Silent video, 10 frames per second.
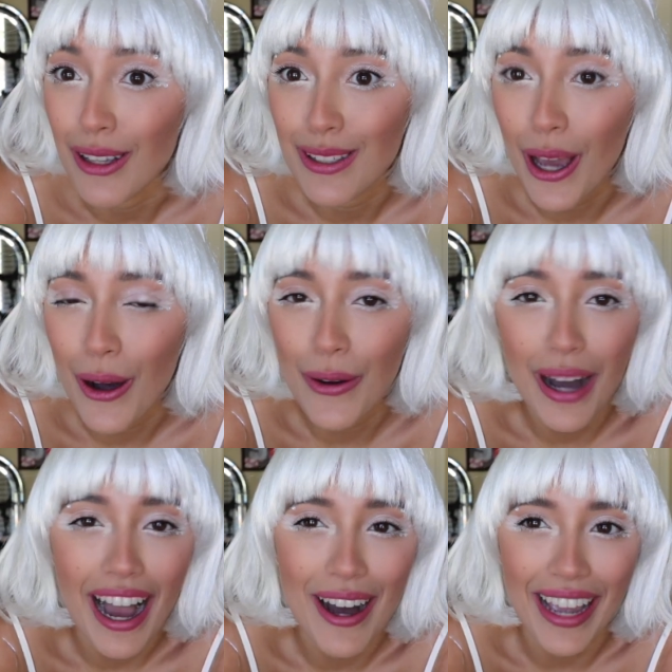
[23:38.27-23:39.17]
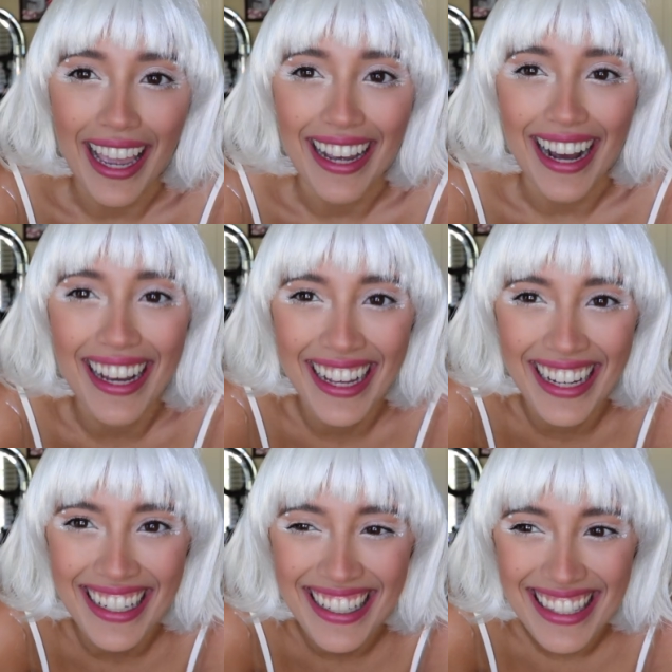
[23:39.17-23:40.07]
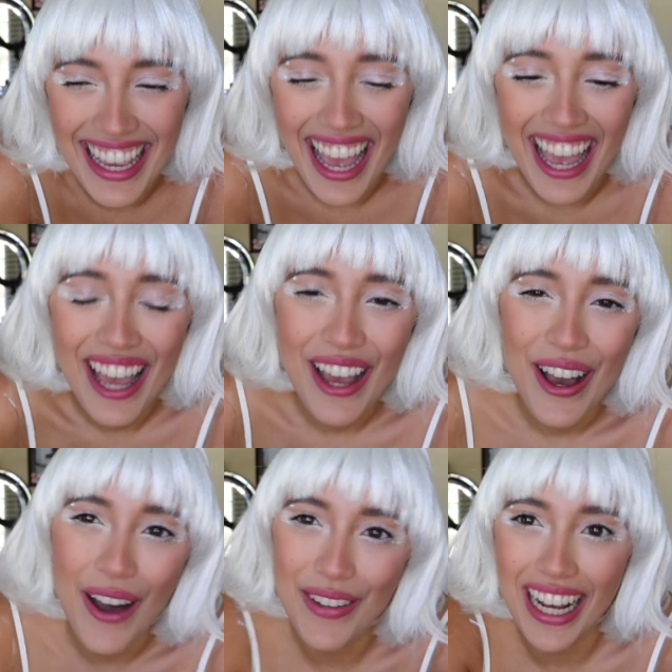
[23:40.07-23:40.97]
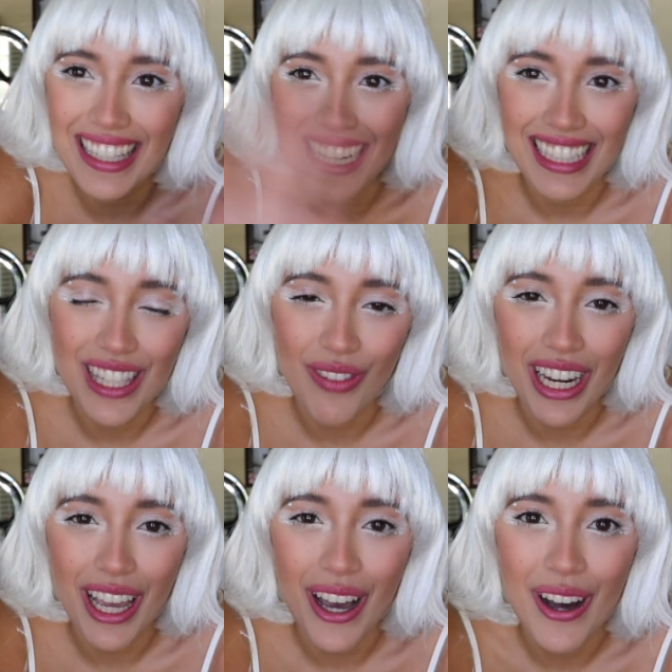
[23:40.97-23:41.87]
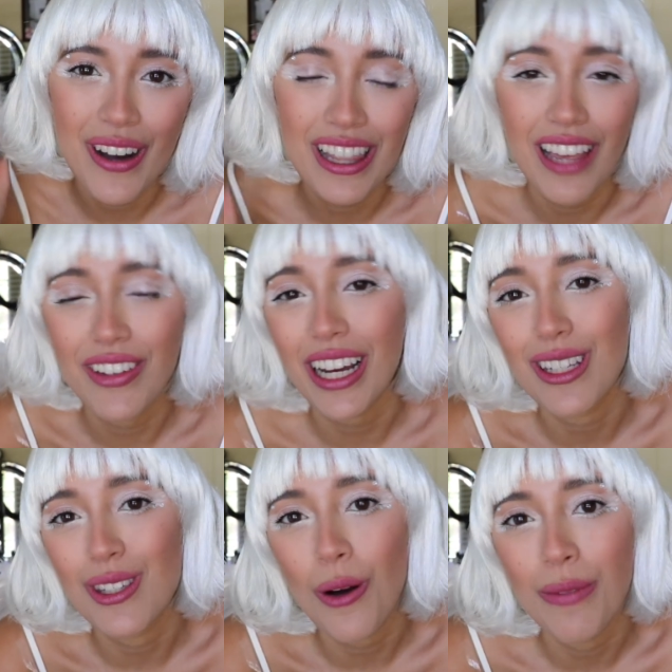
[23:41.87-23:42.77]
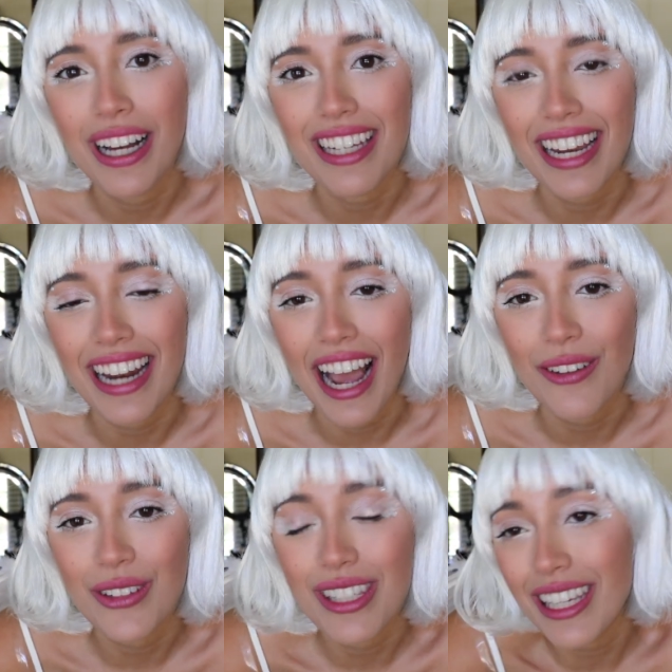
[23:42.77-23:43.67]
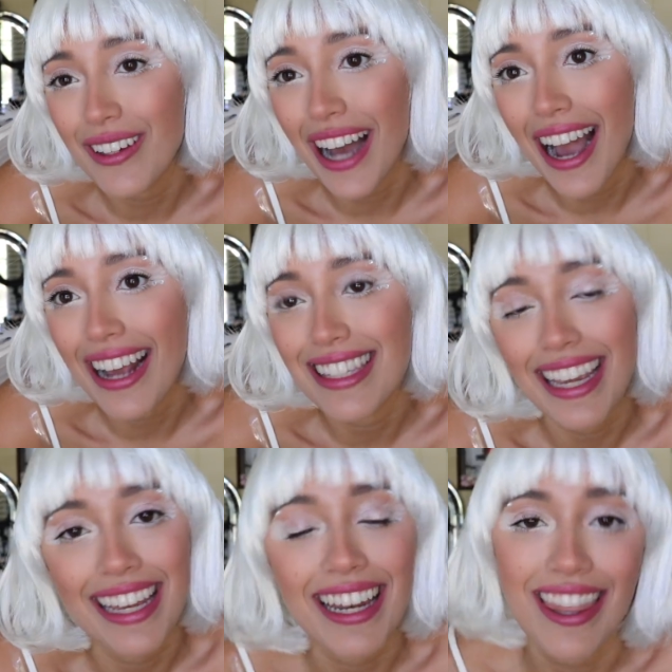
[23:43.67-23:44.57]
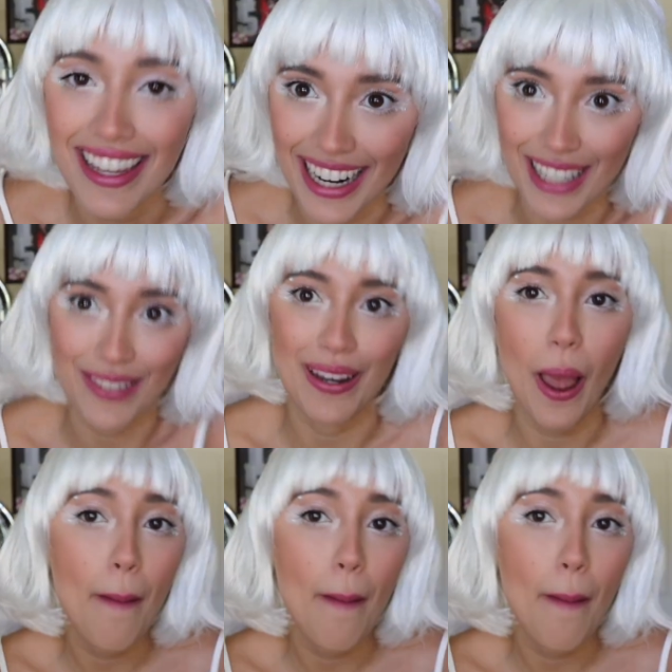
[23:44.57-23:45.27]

So, okay, guys. Hope you guys liked this video. Love you guys so much, and I will see you guys in the next one.